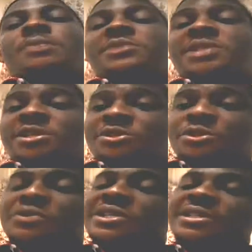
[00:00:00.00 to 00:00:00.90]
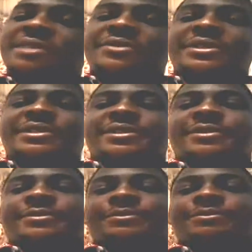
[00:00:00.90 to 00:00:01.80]
this story
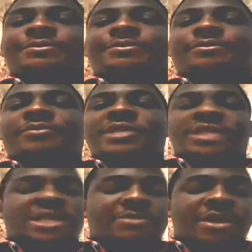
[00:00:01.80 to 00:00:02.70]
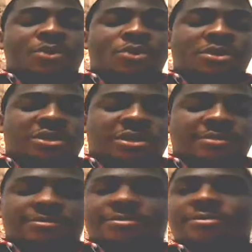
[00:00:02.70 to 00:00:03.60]
series. It has been
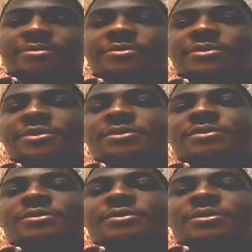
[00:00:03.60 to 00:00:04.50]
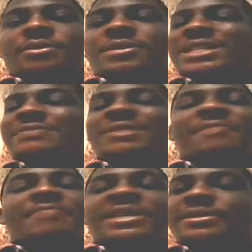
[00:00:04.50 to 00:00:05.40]
awesome. It has been
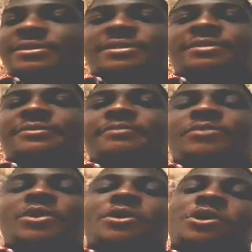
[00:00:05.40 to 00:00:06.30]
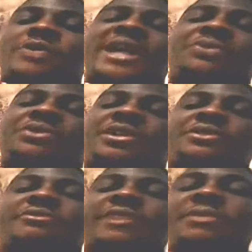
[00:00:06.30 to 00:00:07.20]
amazing. Alright, we
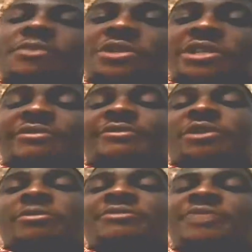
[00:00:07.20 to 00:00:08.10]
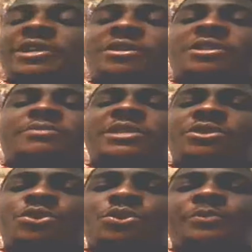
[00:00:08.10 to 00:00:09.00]
thank you very much. If you've not been following us,
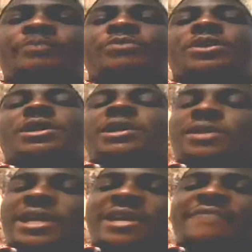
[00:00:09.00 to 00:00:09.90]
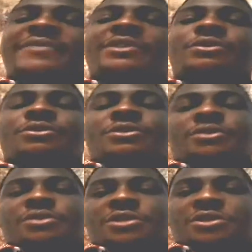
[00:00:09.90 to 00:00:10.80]
please do like our videos,
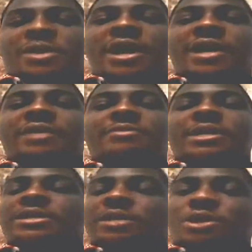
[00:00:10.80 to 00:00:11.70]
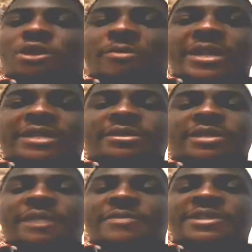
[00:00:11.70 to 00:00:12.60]
subscribe, and
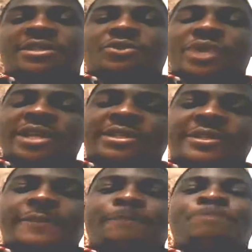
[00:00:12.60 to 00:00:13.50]
comment in Amazing Reality.